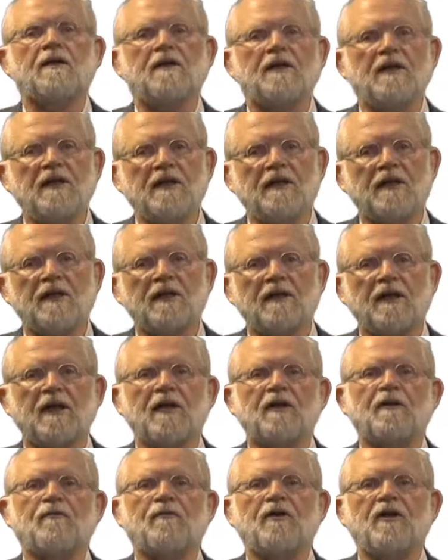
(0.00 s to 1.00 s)
the detailed
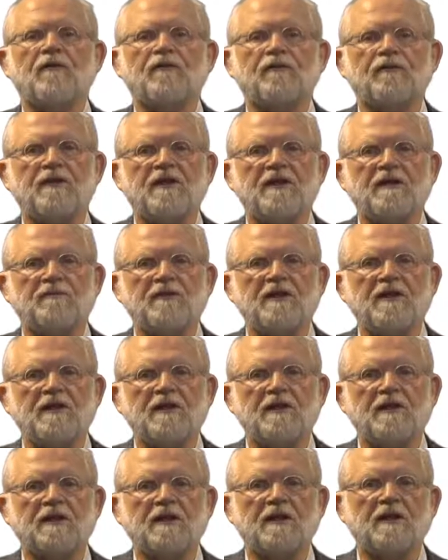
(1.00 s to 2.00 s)
anatomy of tree
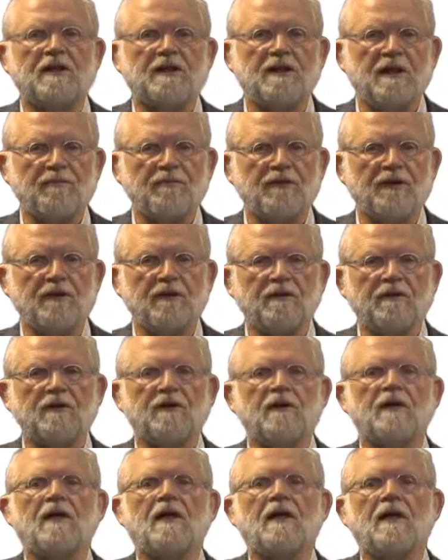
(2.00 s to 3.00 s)
species in
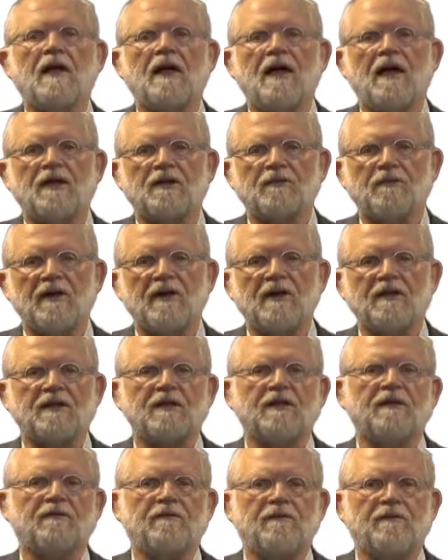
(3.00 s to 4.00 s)
temperate as well as
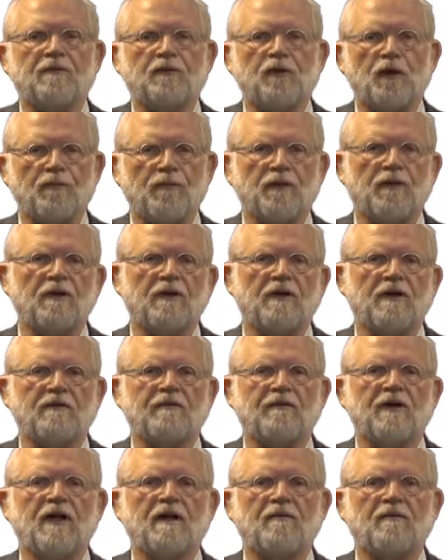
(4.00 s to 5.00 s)
in tropical
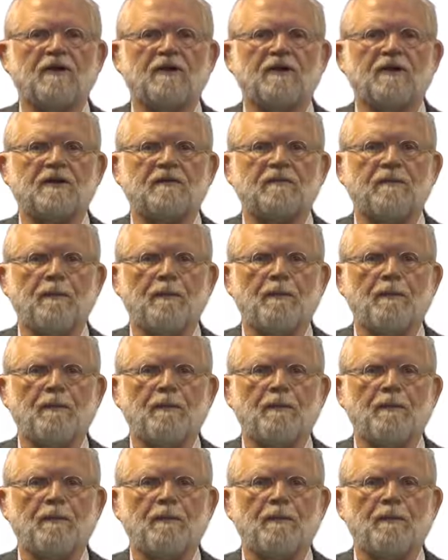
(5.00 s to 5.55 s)
environments.